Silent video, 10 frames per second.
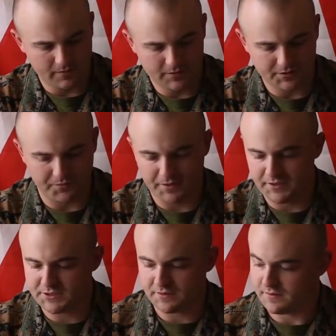So anyway,
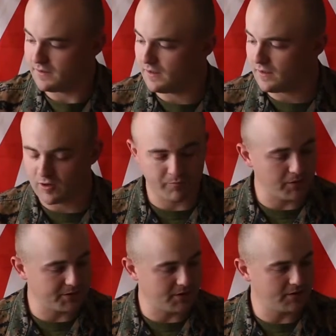easy, uh, hard
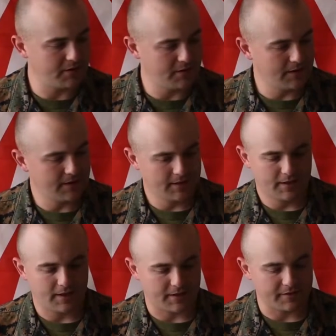part's done.
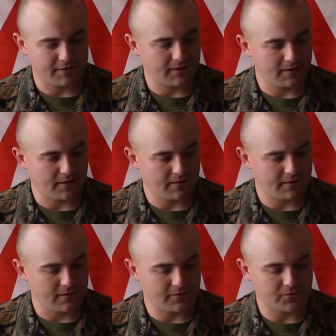I got the
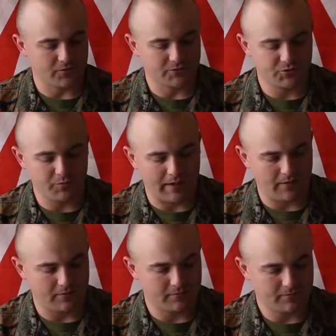internal tube
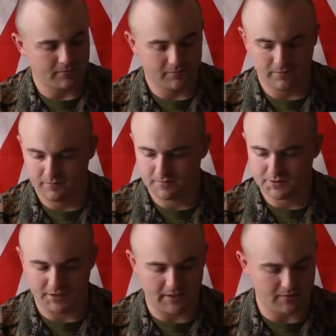out.
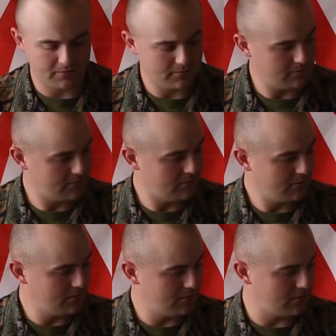So now
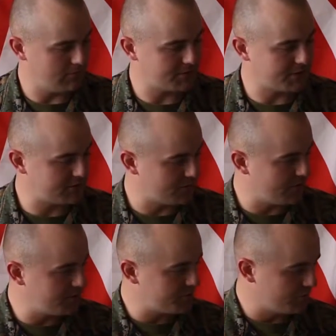I'm going to set the range